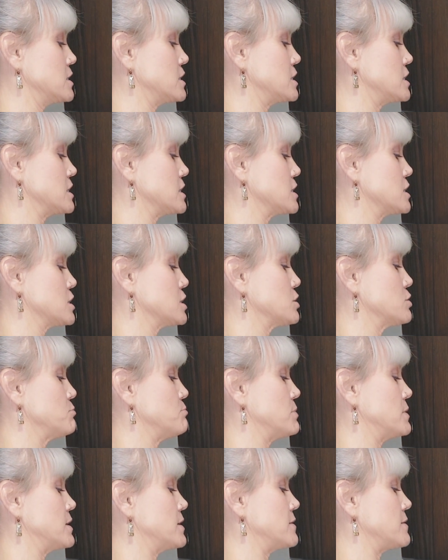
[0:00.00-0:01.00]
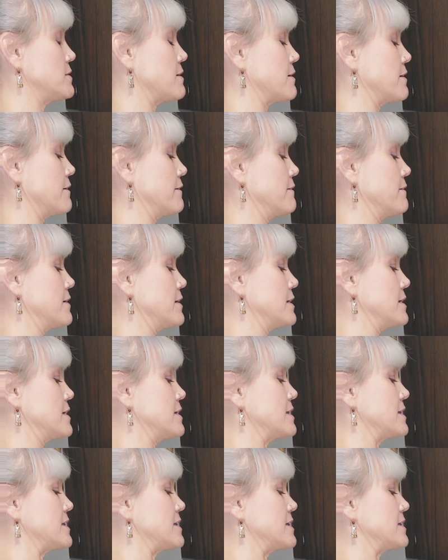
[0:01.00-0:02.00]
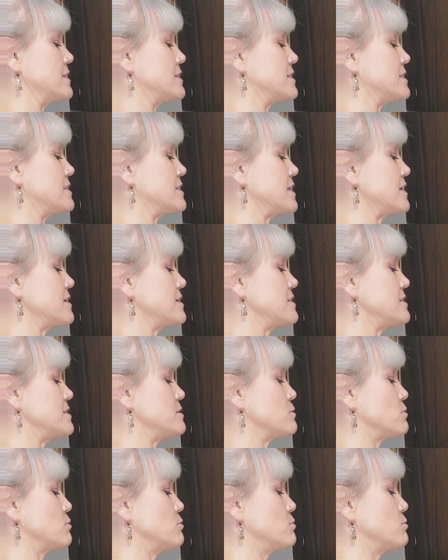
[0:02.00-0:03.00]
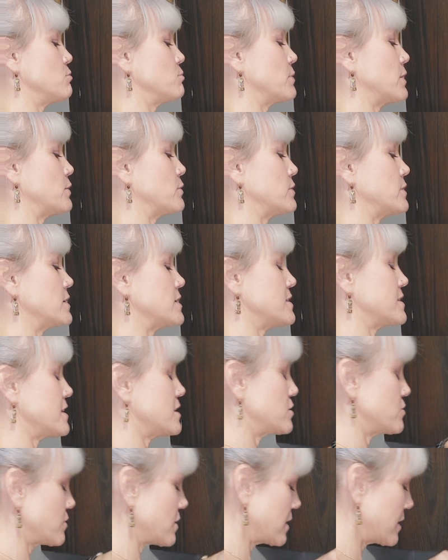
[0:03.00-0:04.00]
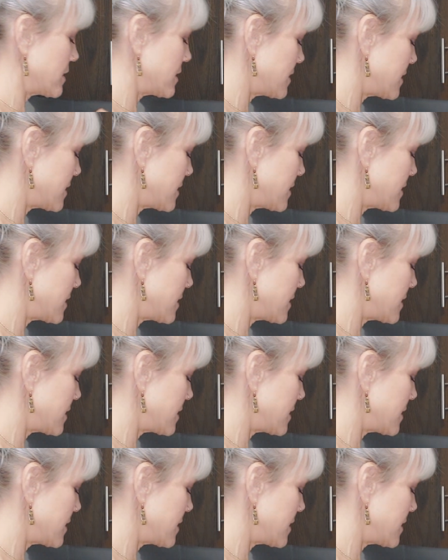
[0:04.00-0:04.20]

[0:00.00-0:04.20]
to just scoop it in there. It says, oh my goodness, that's right.